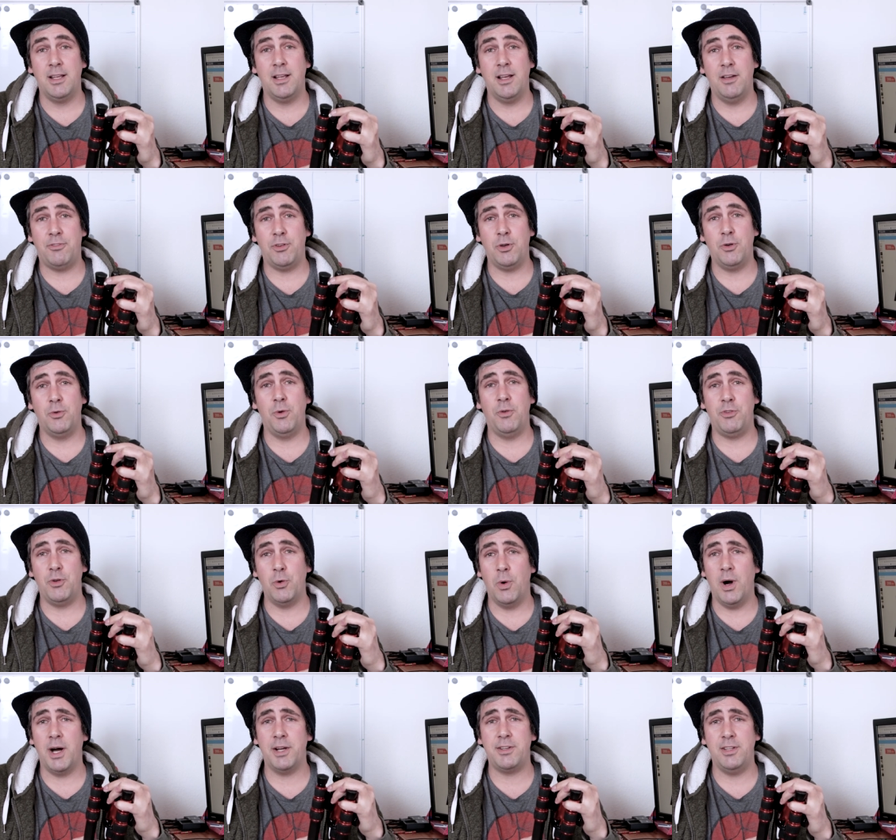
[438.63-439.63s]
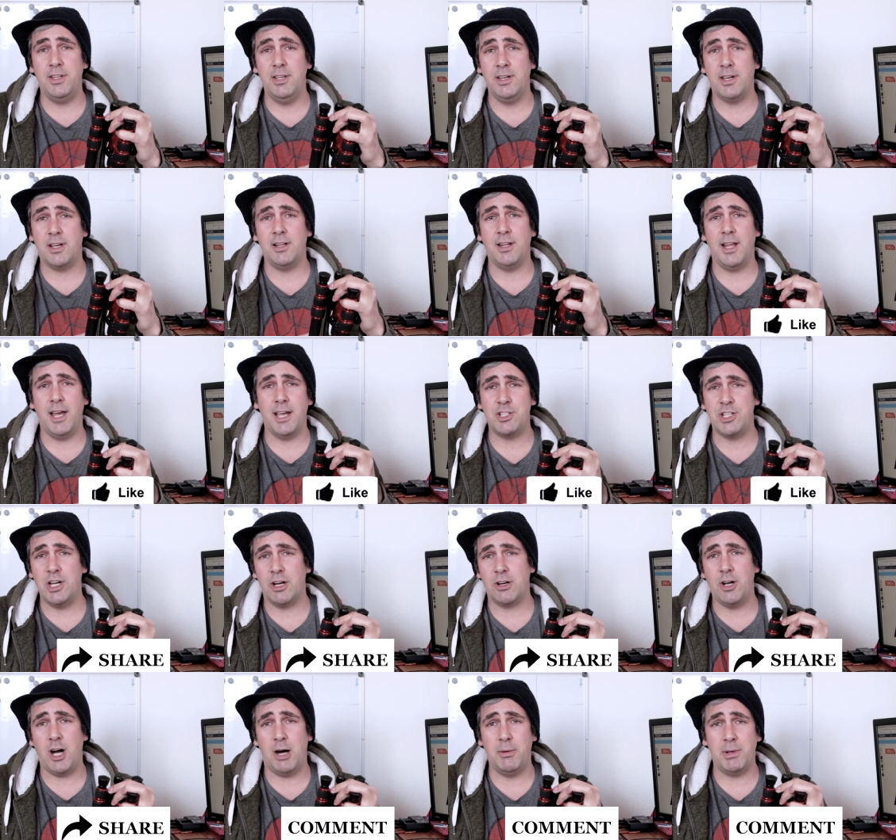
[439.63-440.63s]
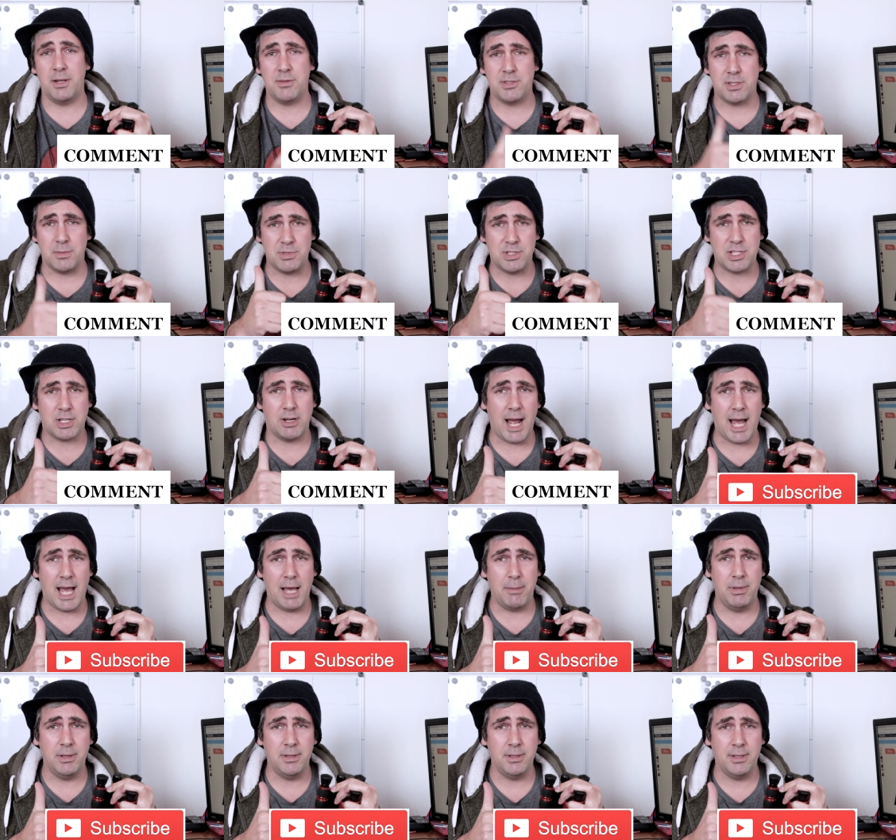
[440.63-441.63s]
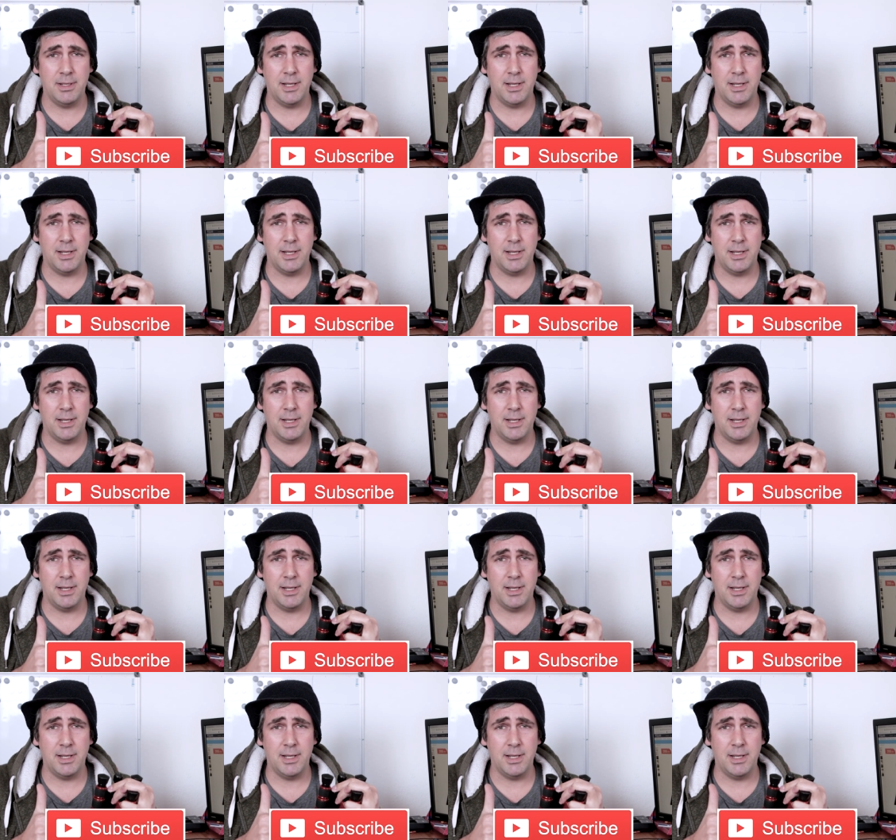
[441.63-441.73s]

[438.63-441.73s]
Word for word: if you if you want to, you can like, share, comment, and subscribe,